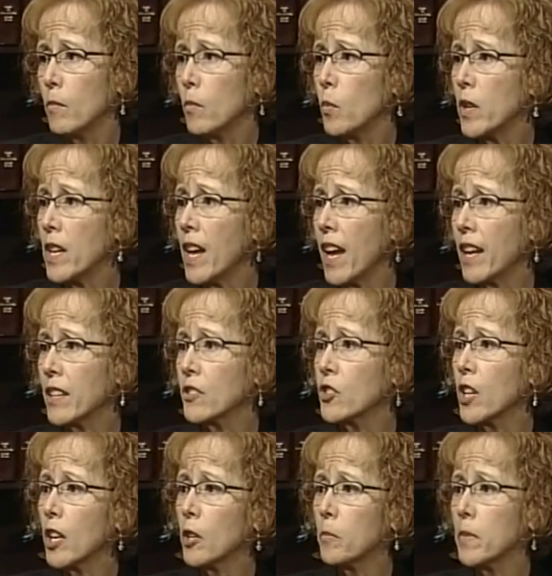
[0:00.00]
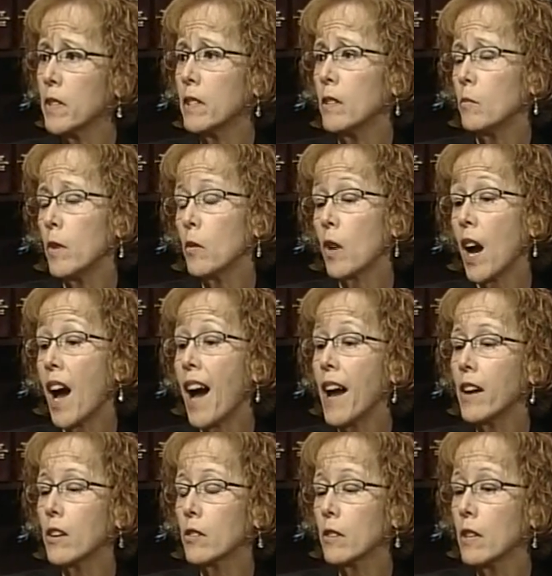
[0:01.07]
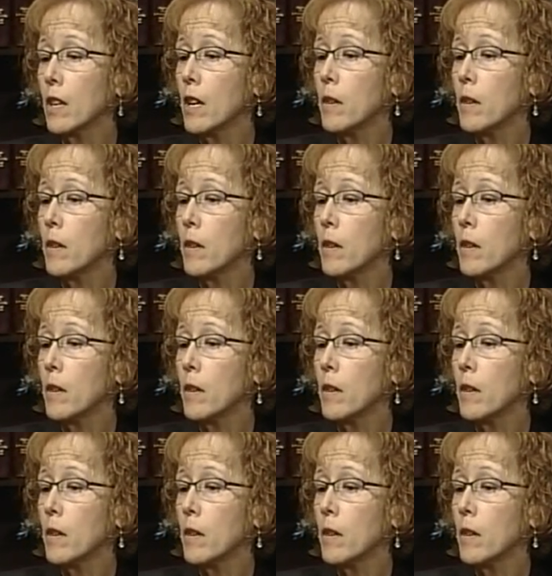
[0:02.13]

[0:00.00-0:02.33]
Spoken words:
We had a gentleman, we were hired